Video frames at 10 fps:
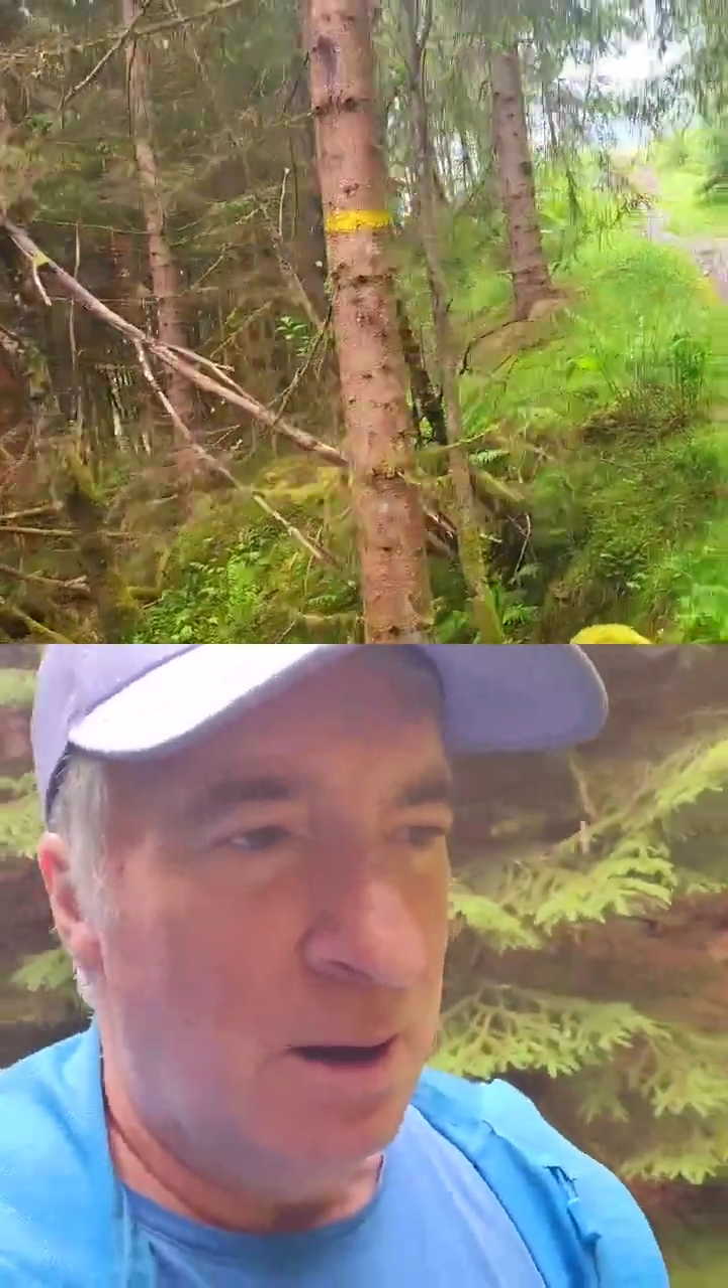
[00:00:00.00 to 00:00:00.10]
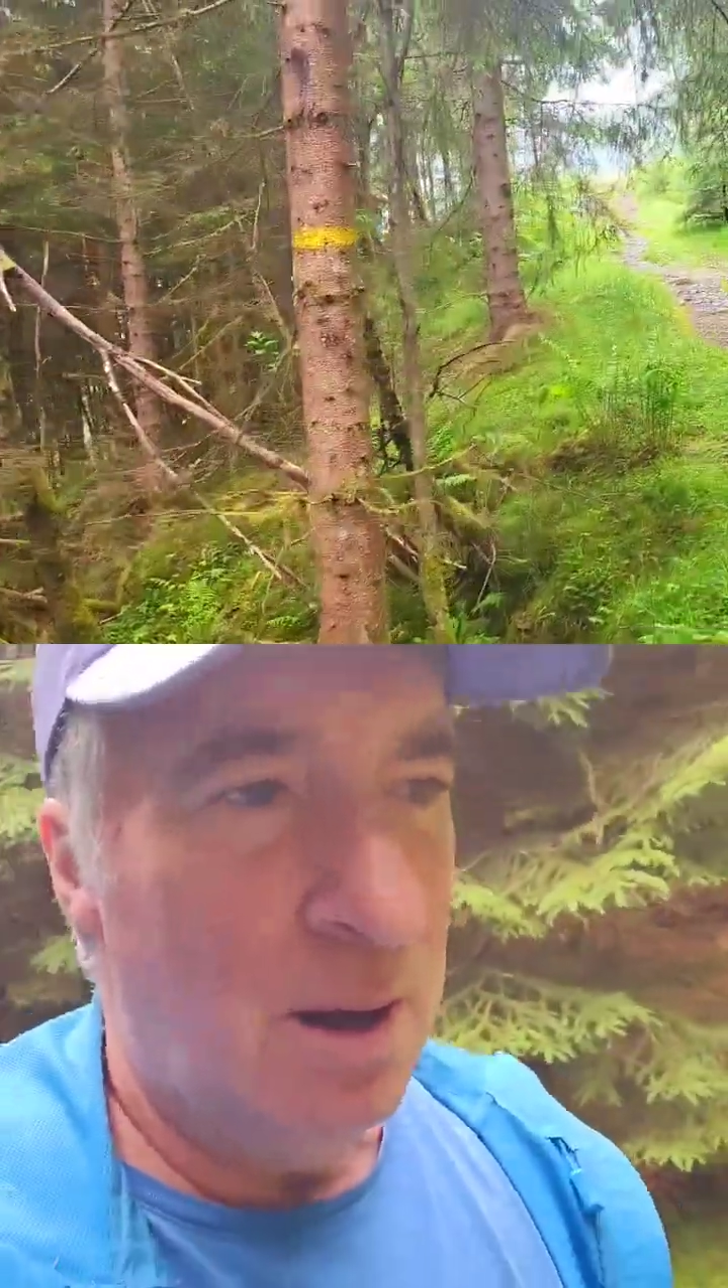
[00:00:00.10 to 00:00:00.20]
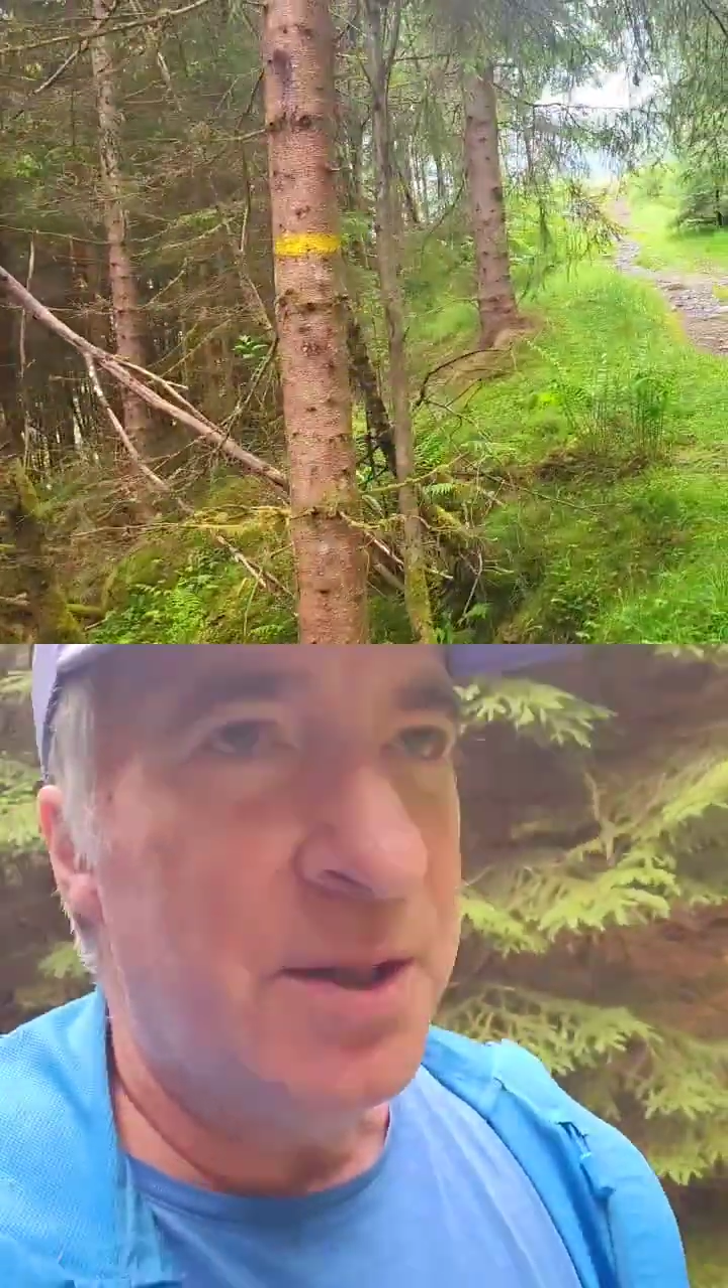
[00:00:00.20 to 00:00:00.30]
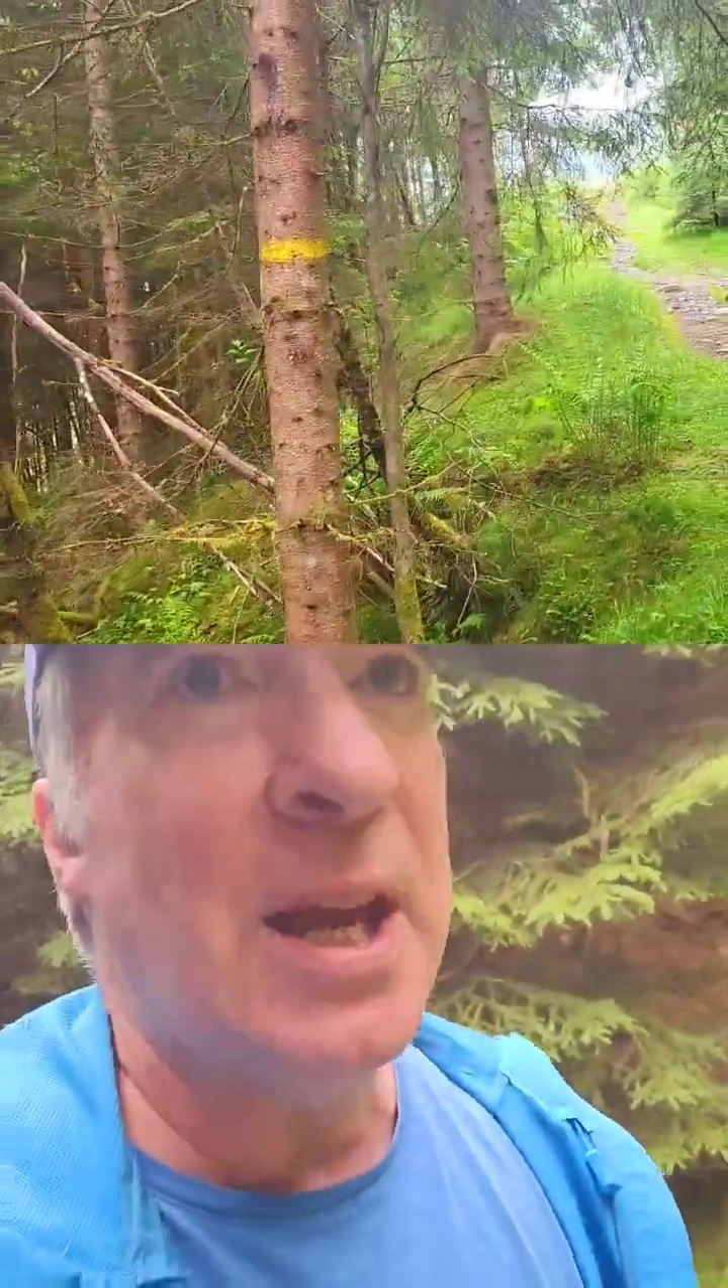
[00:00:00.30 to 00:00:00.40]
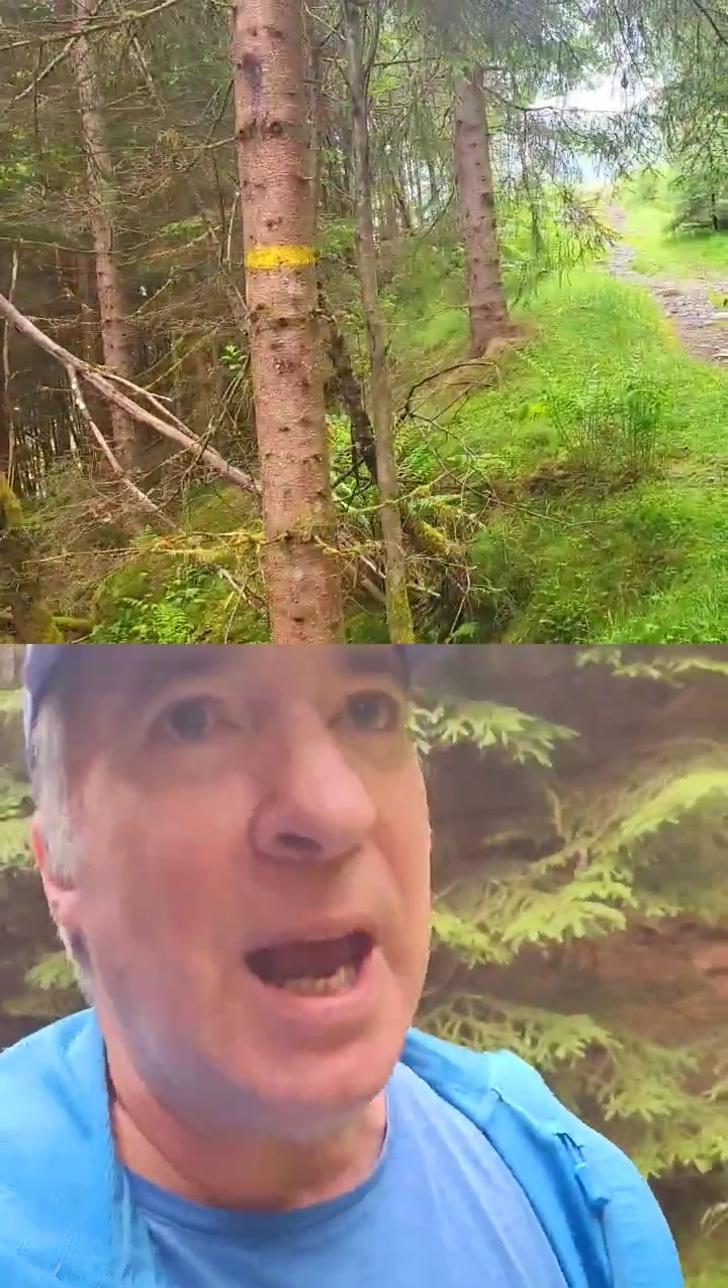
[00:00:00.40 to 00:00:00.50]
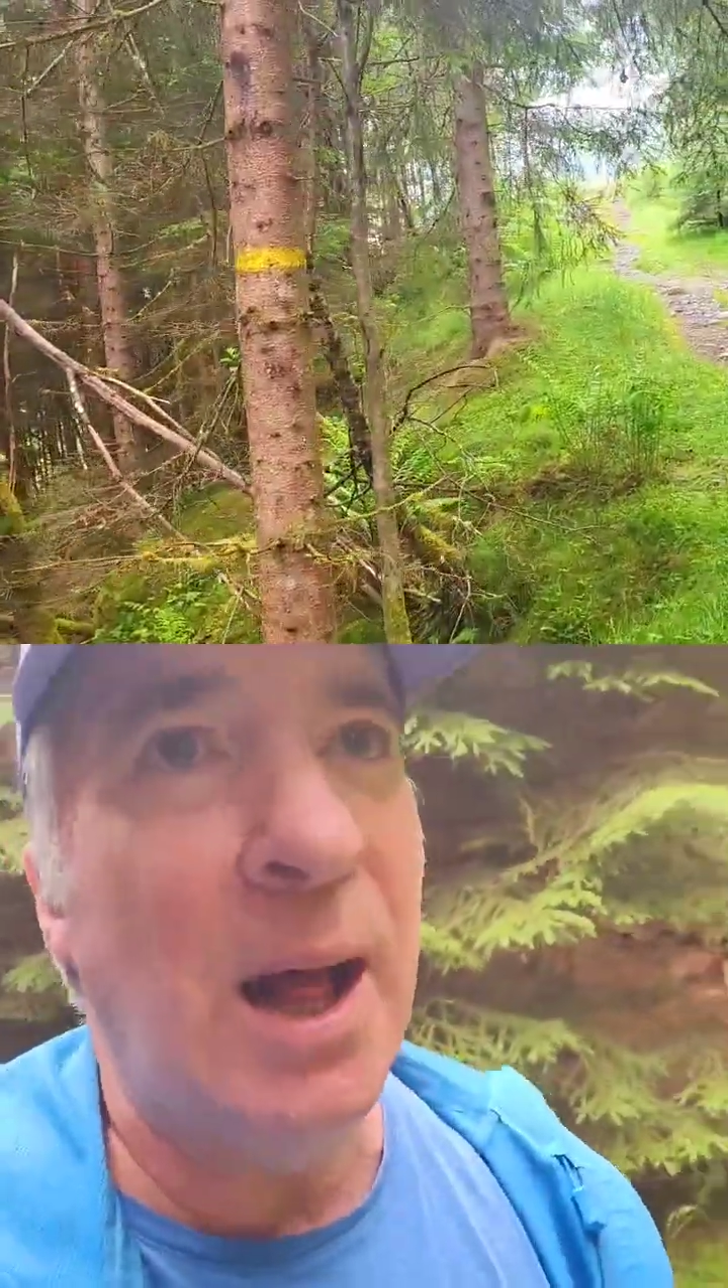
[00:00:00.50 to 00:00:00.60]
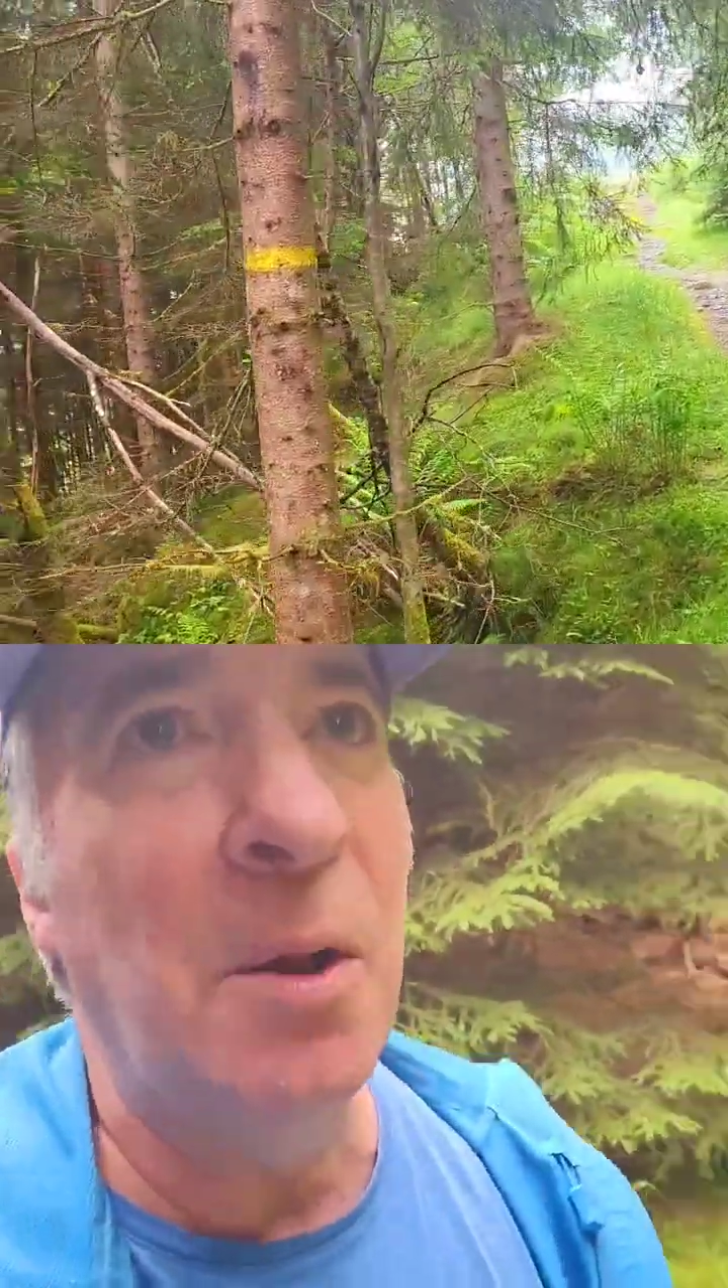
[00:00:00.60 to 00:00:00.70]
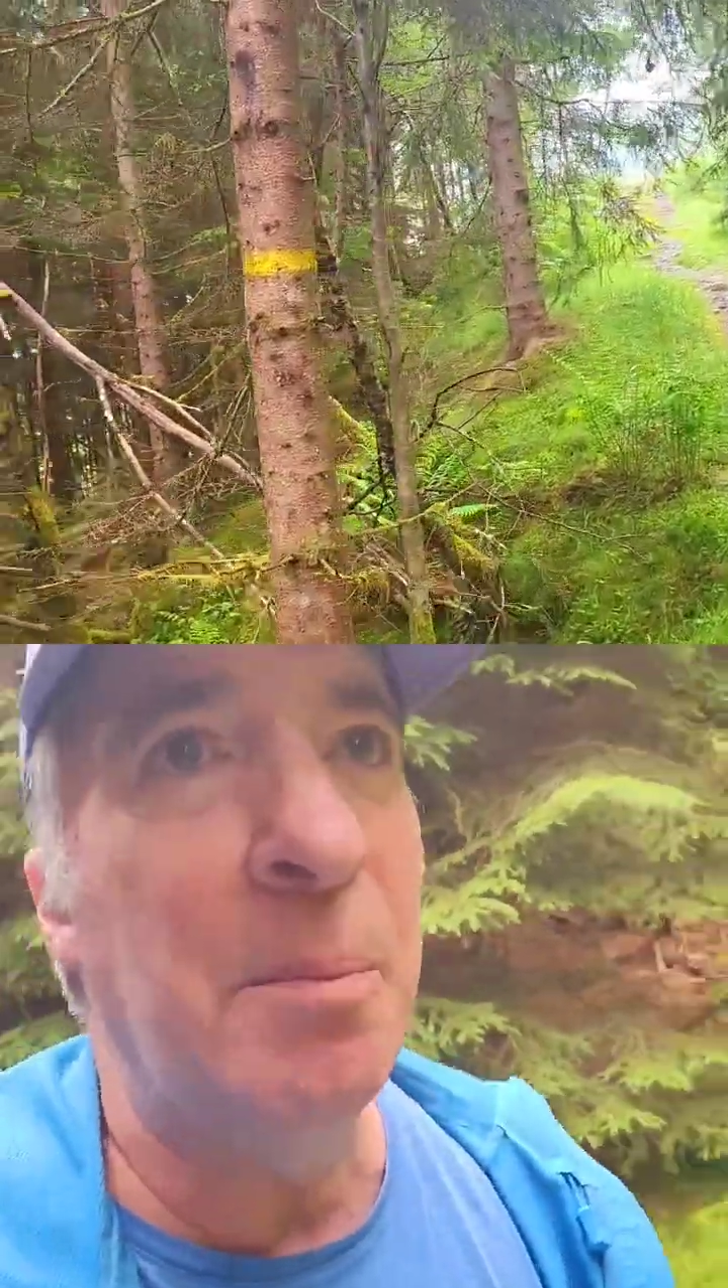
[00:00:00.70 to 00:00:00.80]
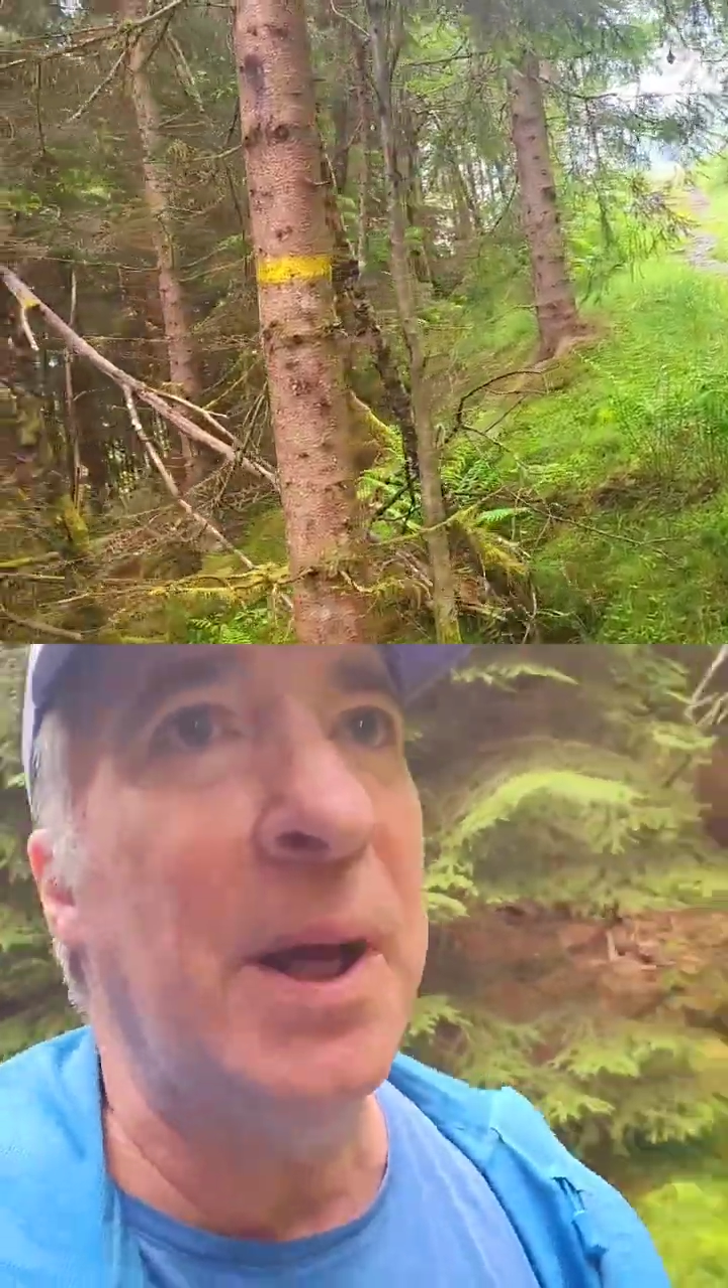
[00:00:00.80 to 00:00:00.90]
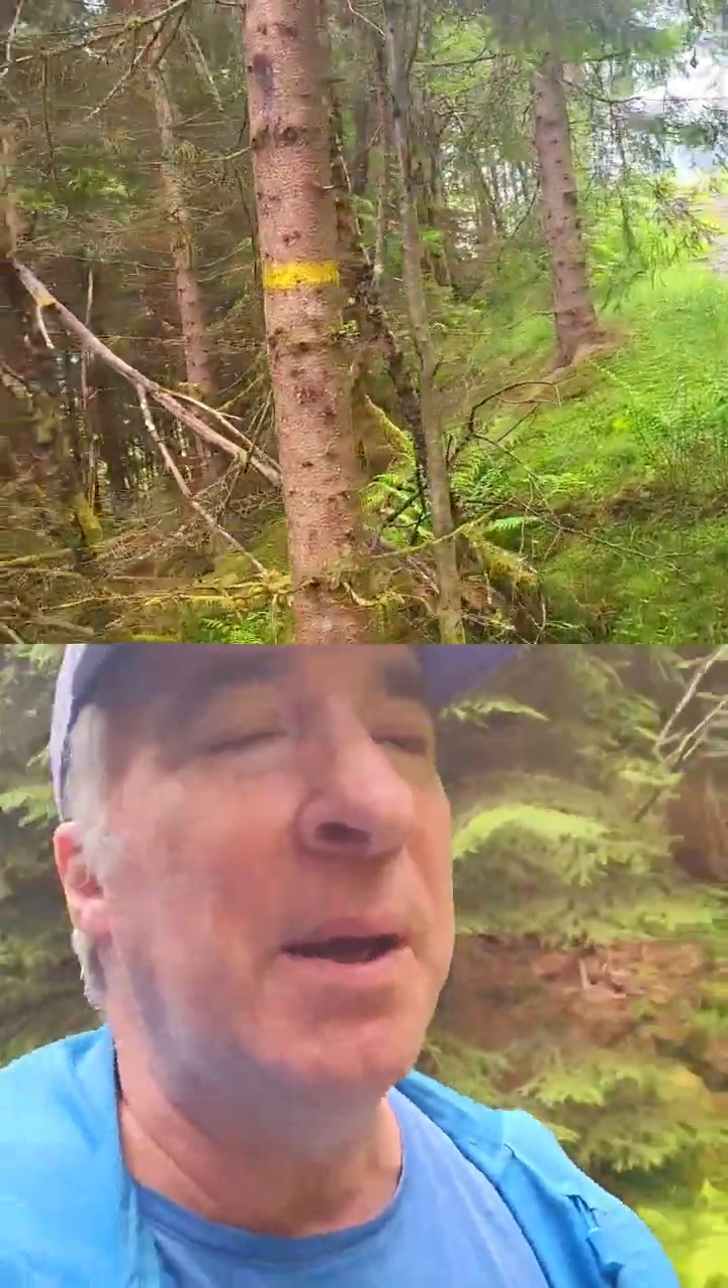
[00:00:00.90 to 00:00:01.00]
to
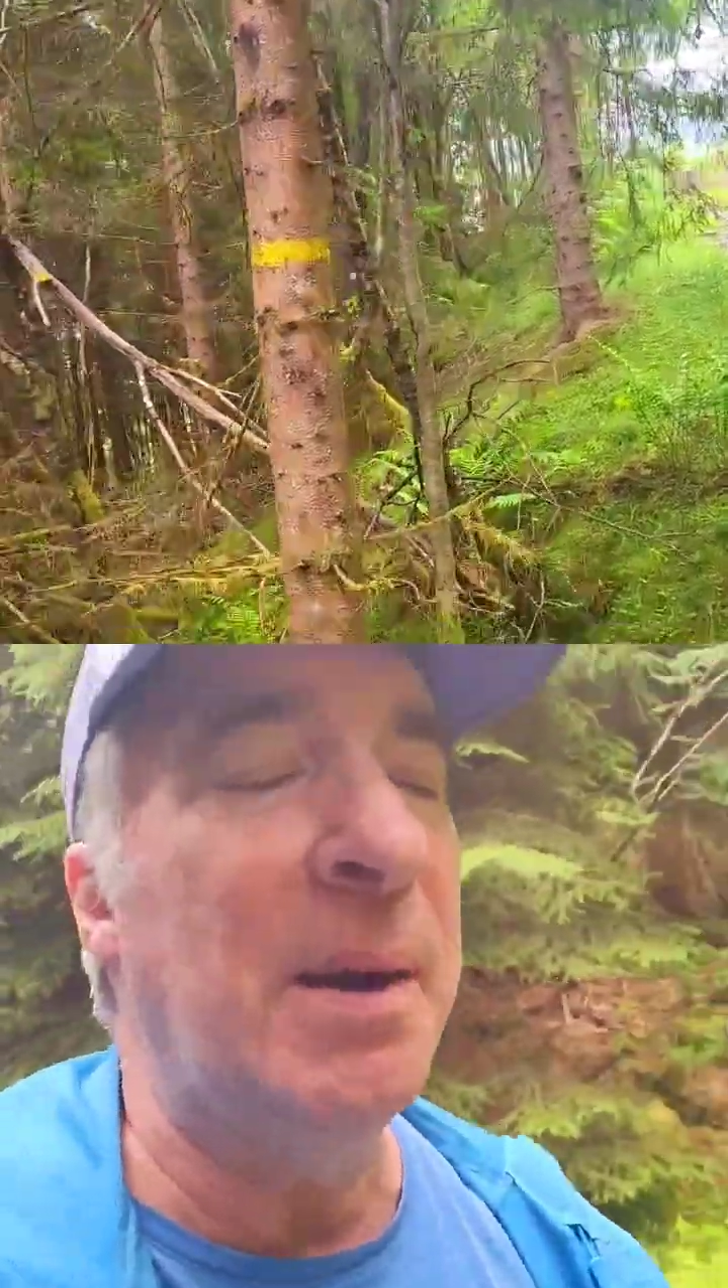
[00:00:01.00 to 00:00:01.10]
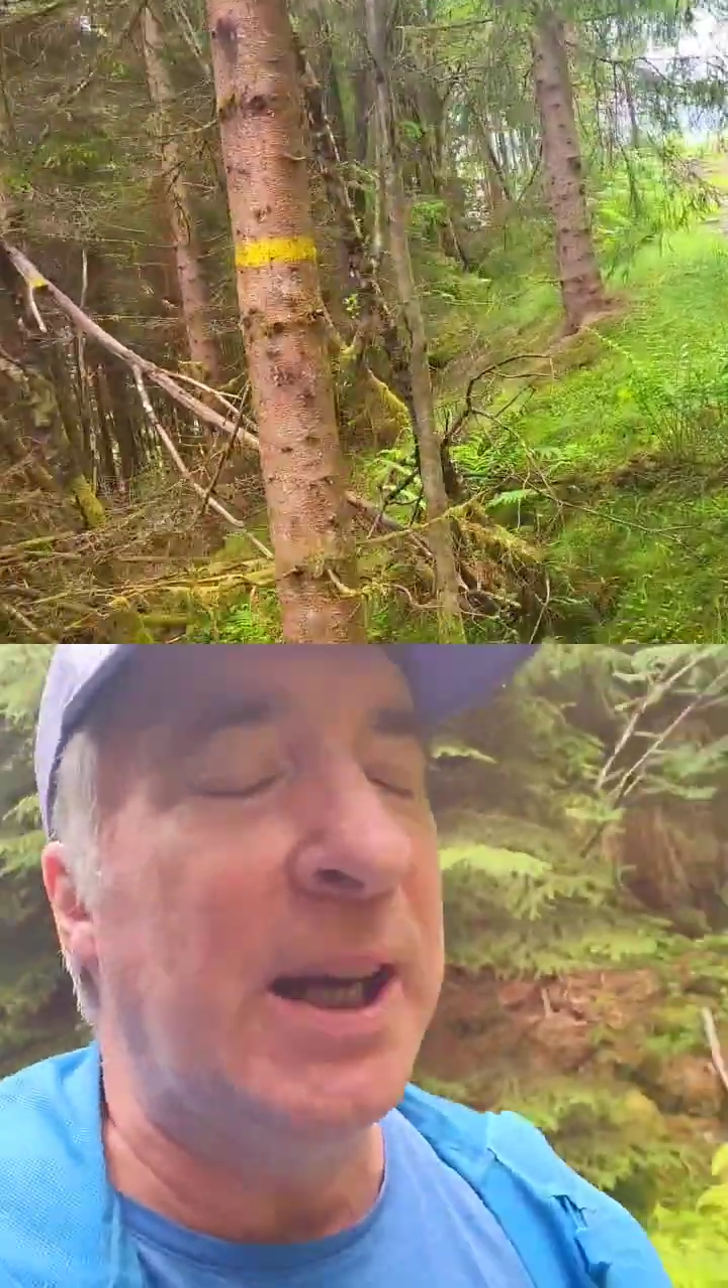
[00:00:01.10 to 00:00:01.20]
help me,